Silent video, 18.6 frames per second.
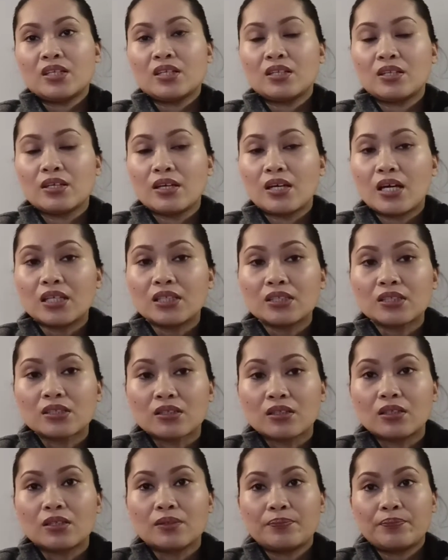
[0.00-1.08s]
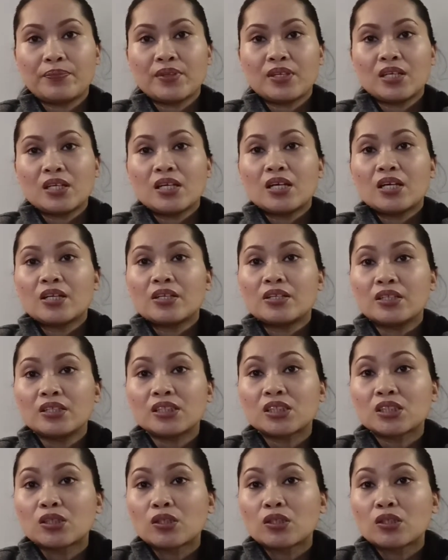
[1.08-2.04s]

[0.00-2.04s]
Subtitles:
The answer. This